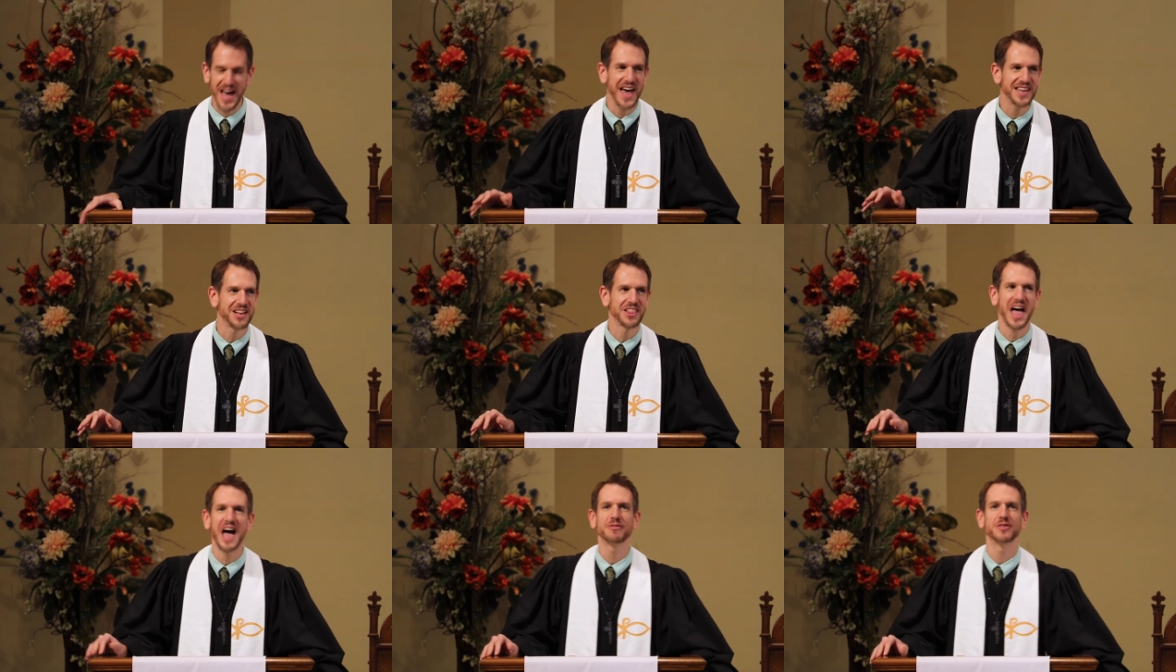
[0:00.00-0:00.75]
I had to
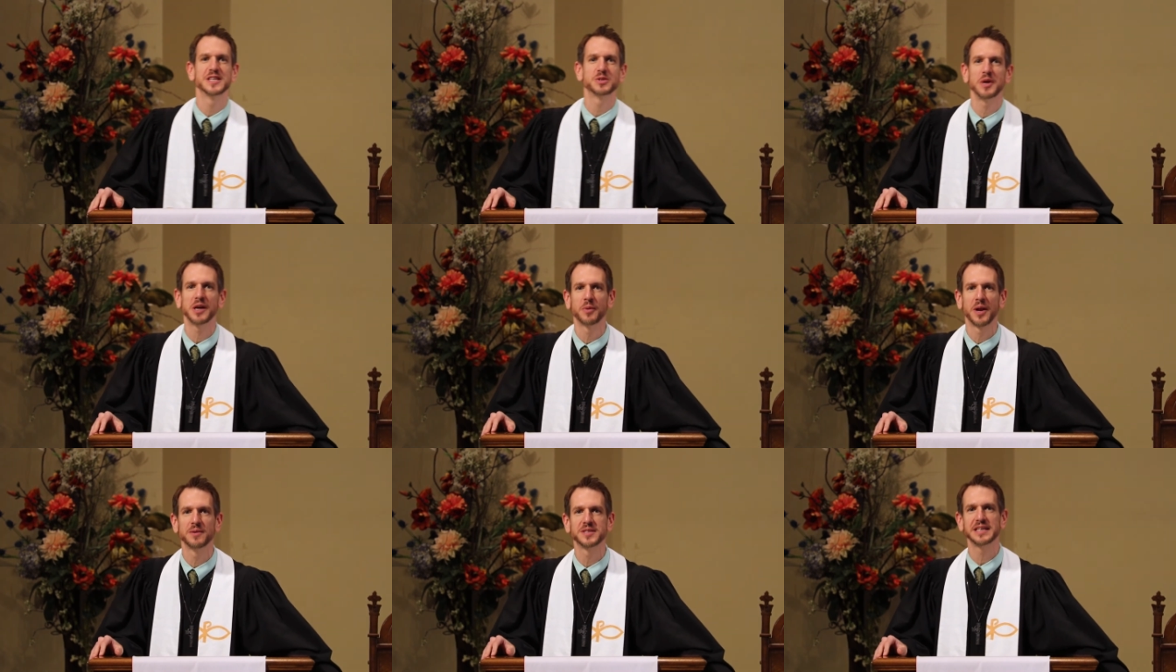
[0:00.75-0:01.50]
laugh this week
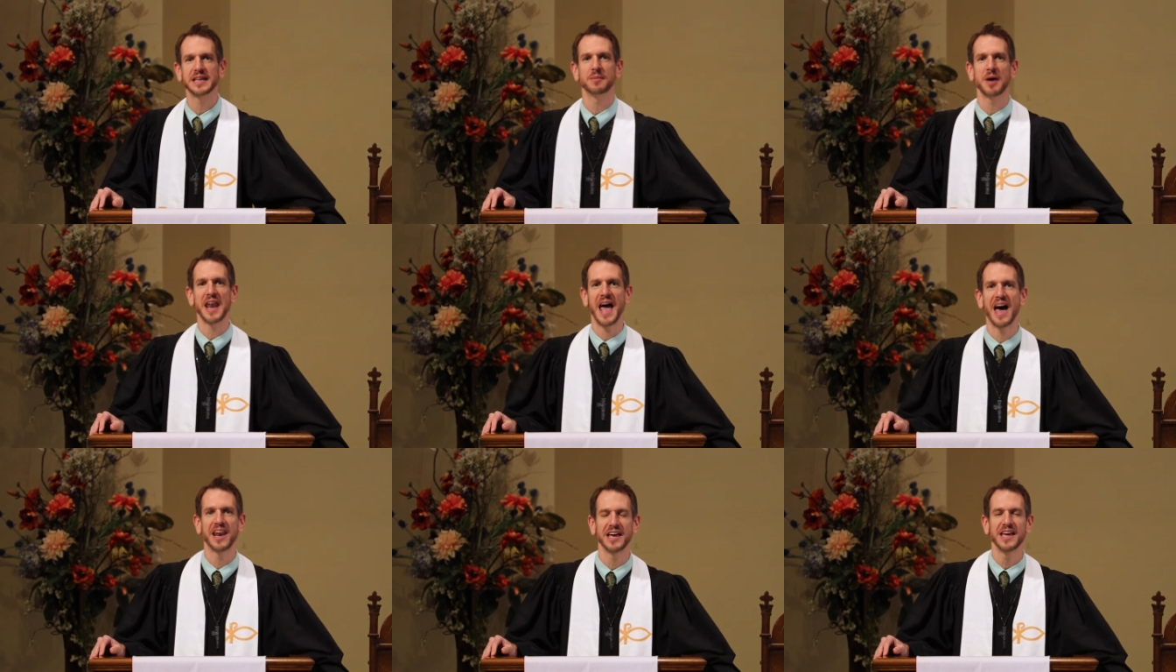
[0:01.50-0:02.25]
when I was thinking about
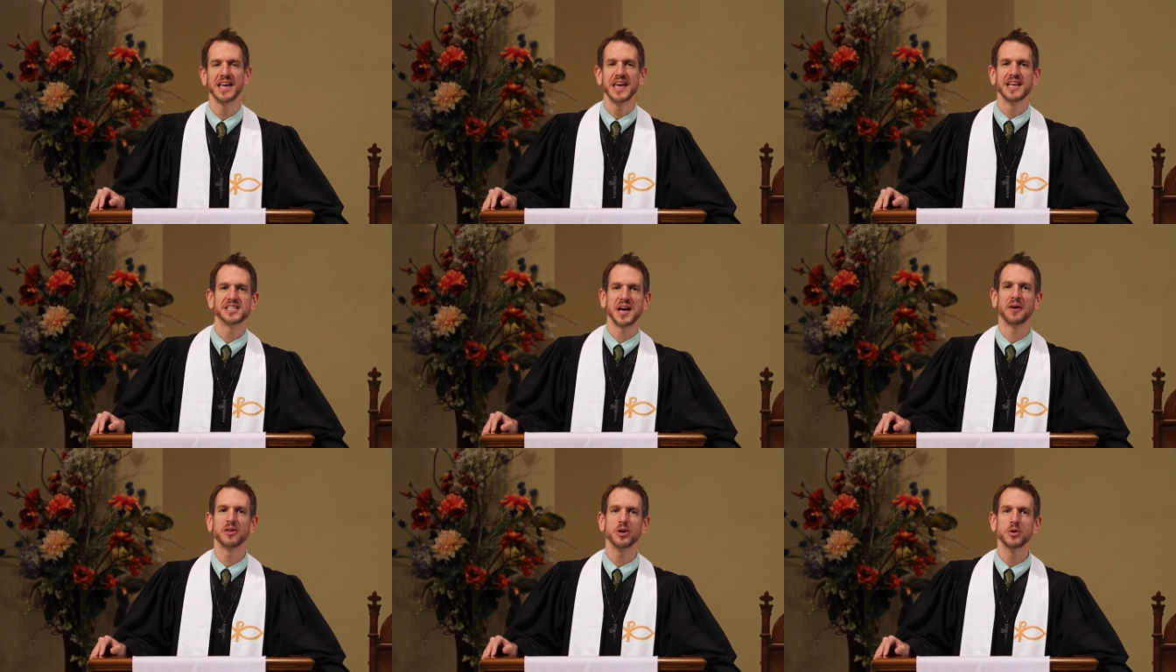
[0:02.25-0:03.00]
how to
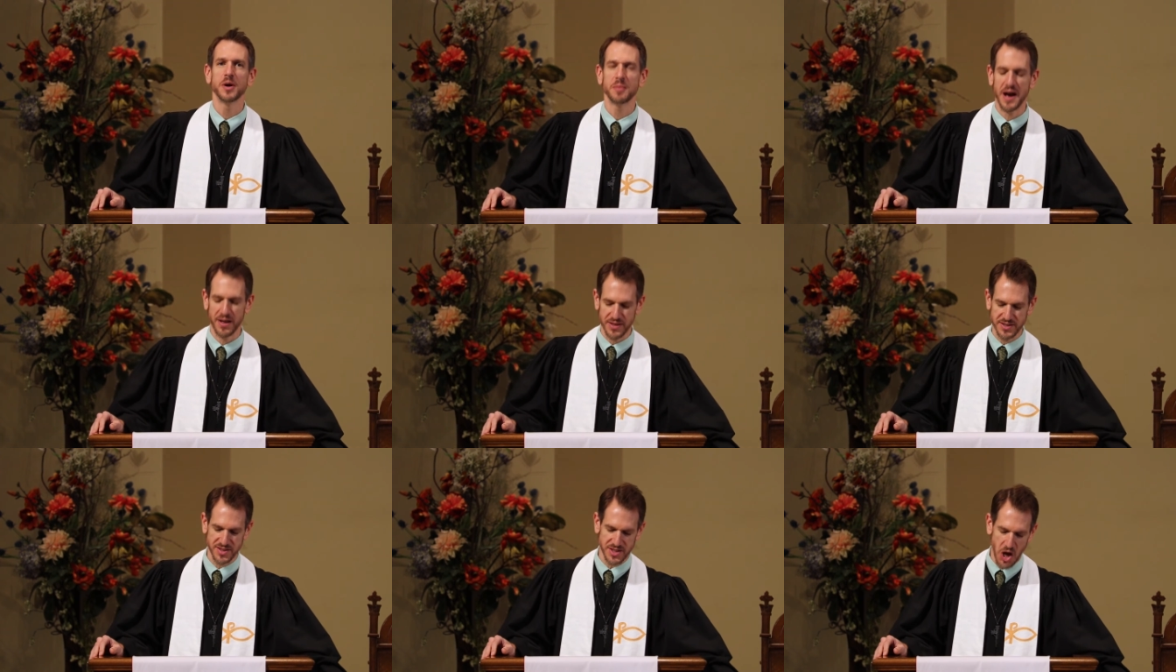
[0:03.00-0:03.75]
tell you about
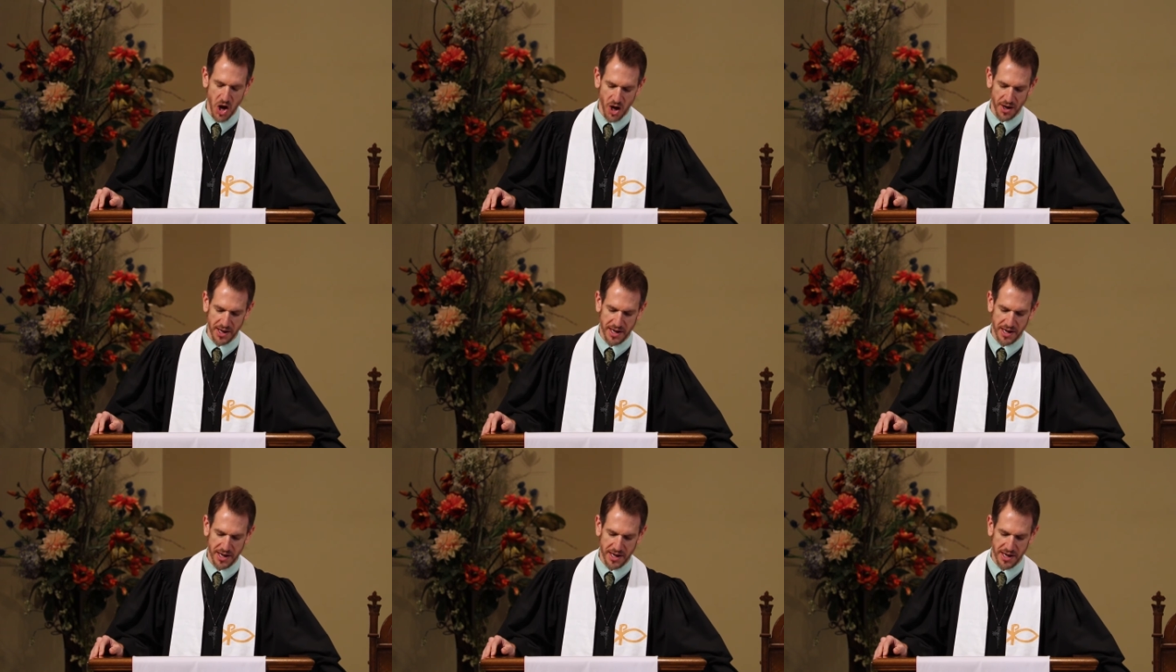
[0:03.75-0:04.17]
this song.